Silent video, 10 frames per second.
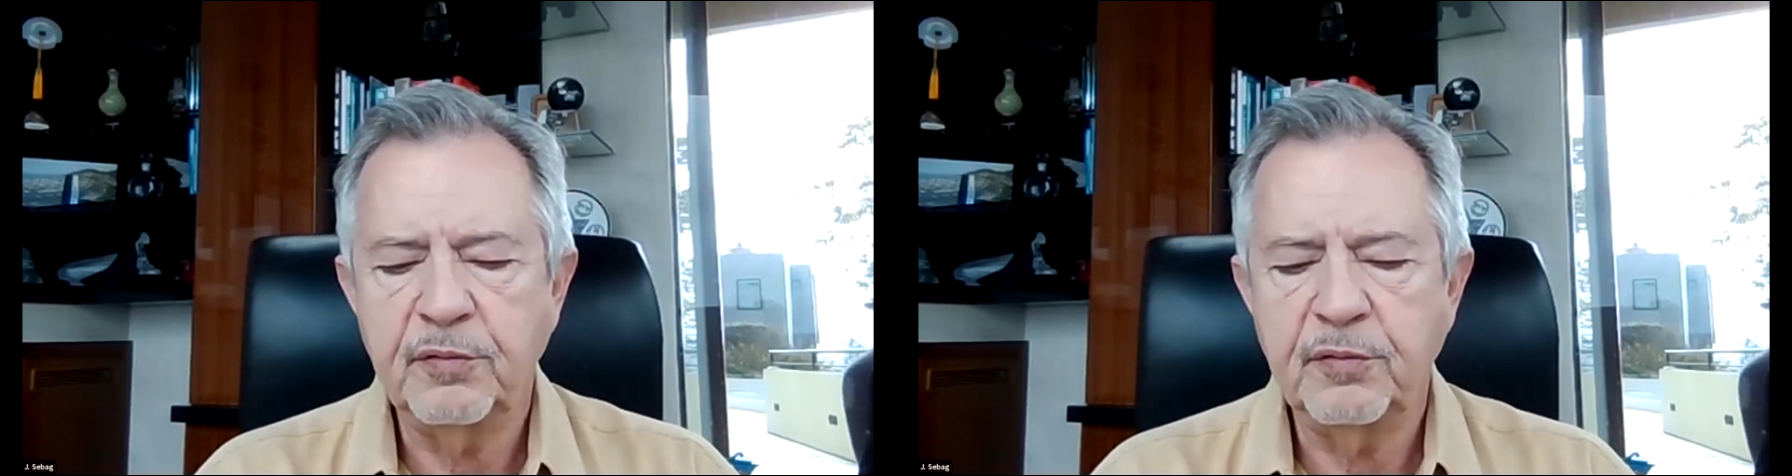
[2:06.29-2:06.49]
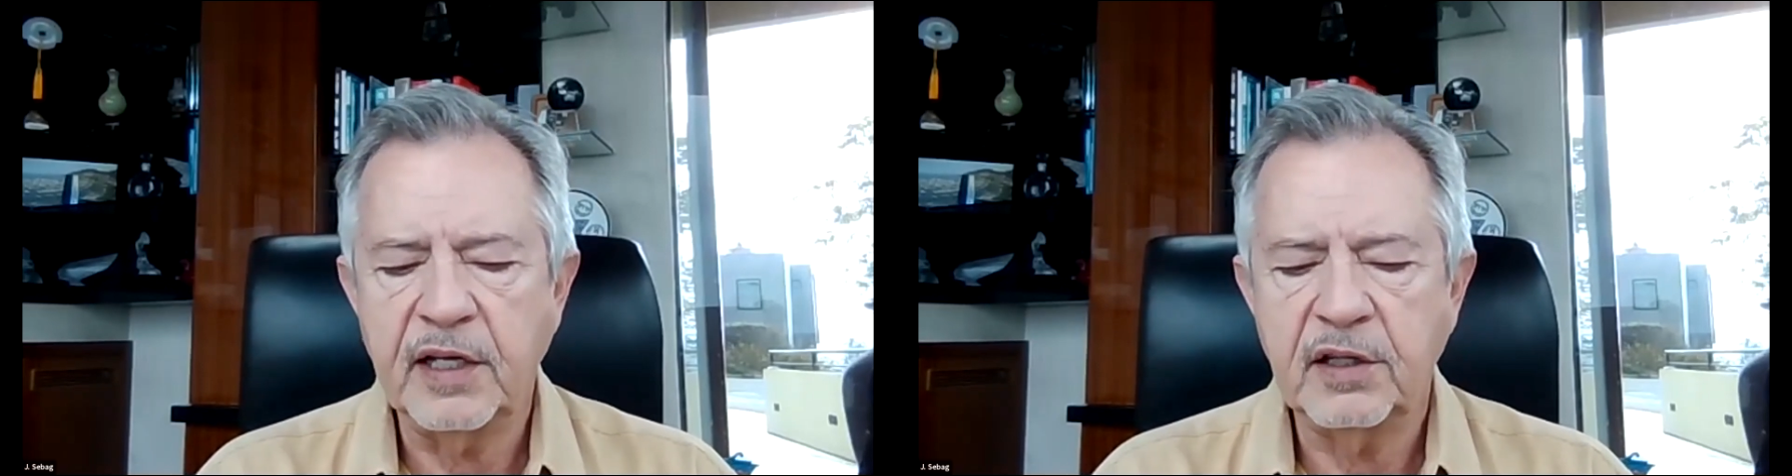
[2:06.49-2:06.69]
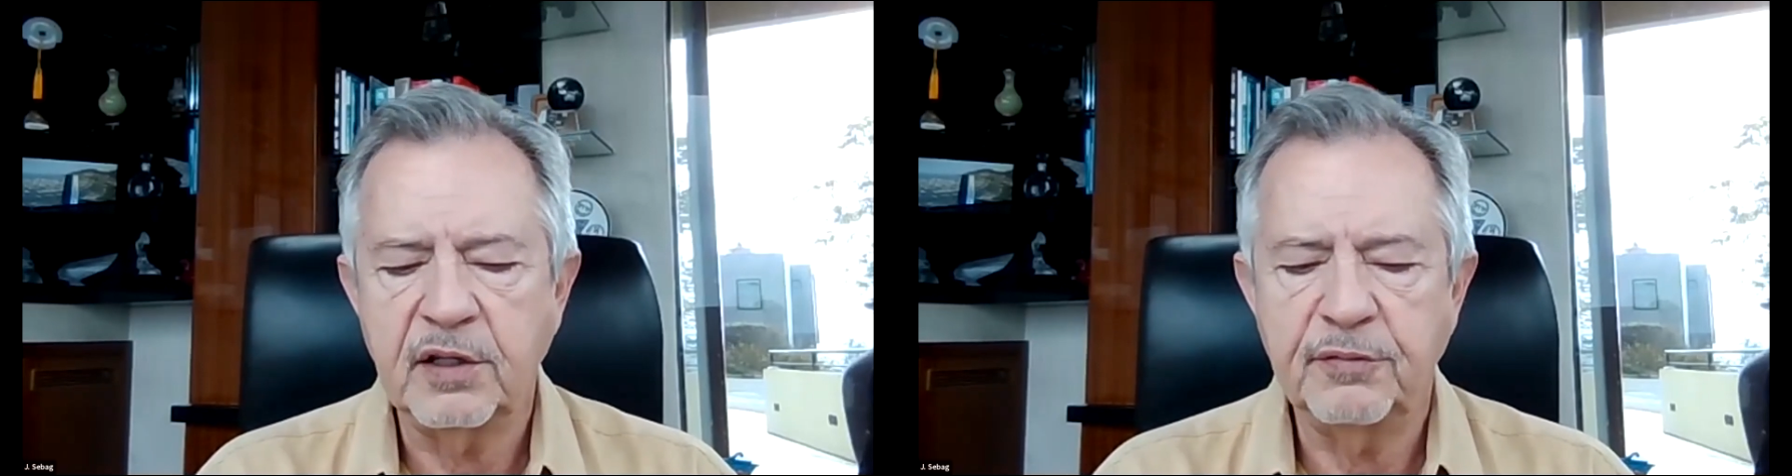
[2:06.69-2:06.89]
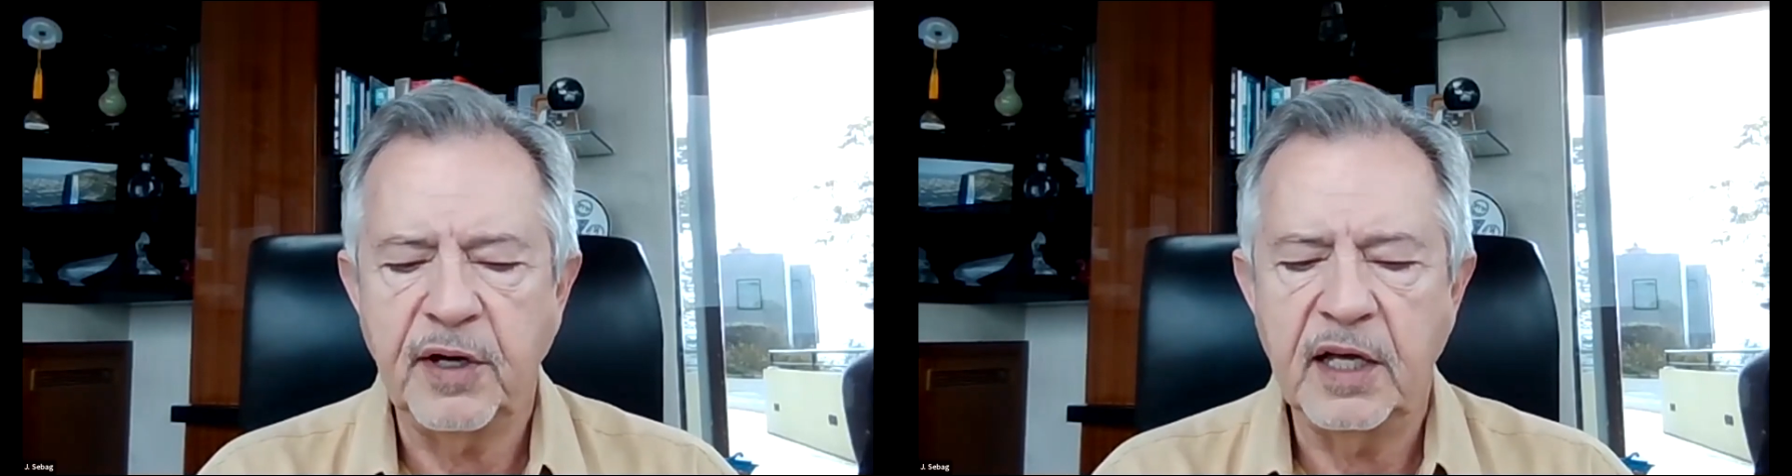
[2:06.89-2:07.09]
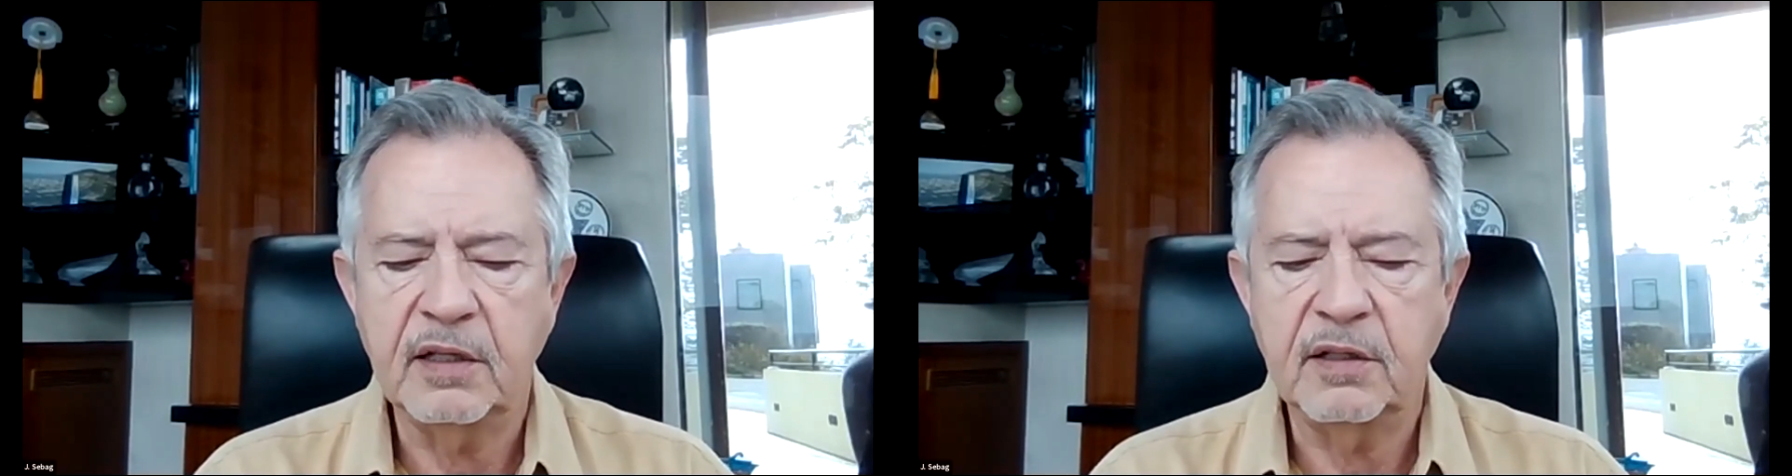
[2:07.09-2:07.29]
fight the
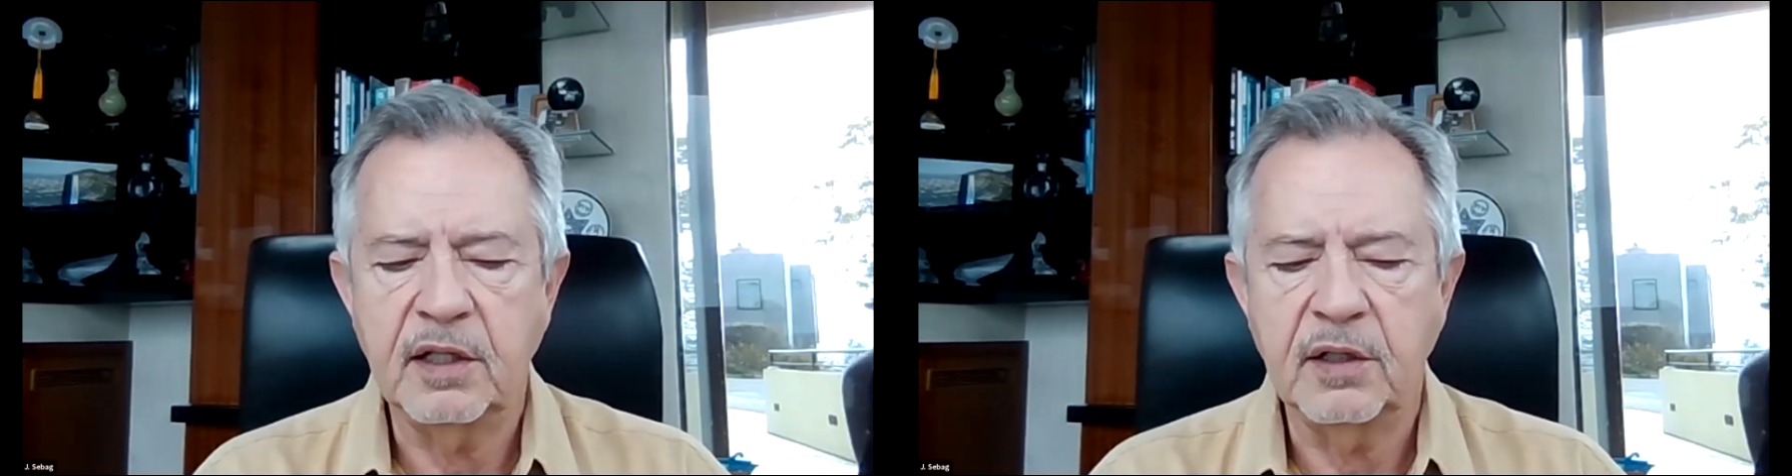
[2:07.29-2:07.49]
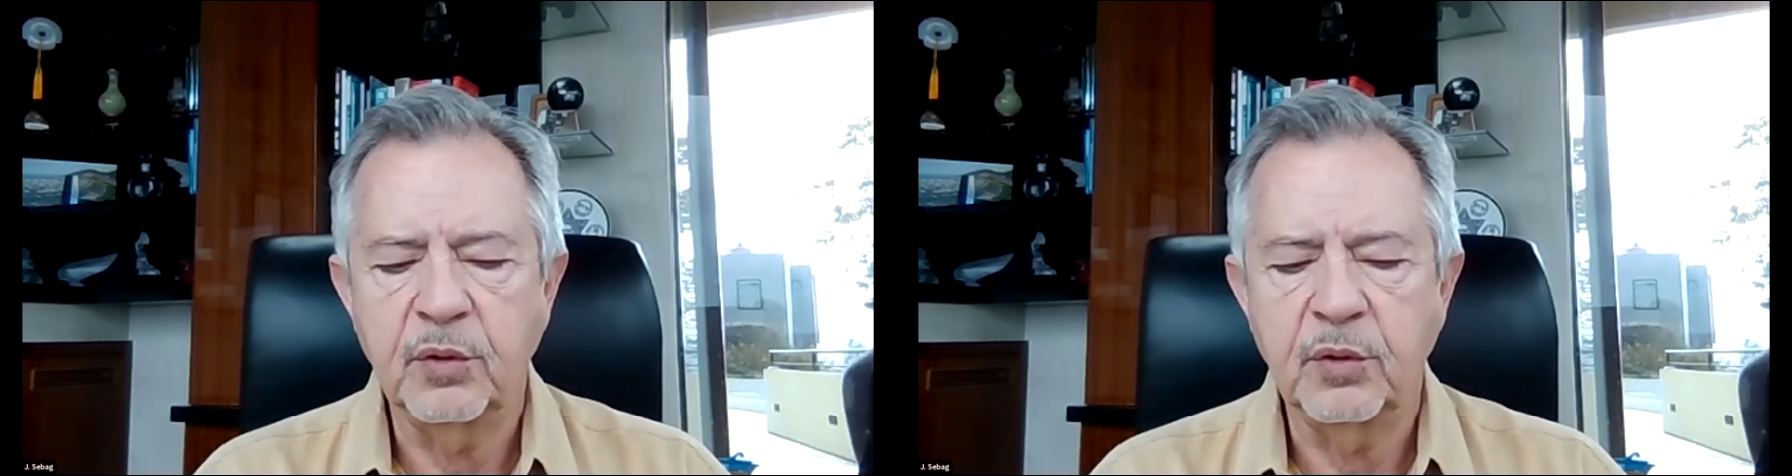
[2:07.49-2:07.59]
fight that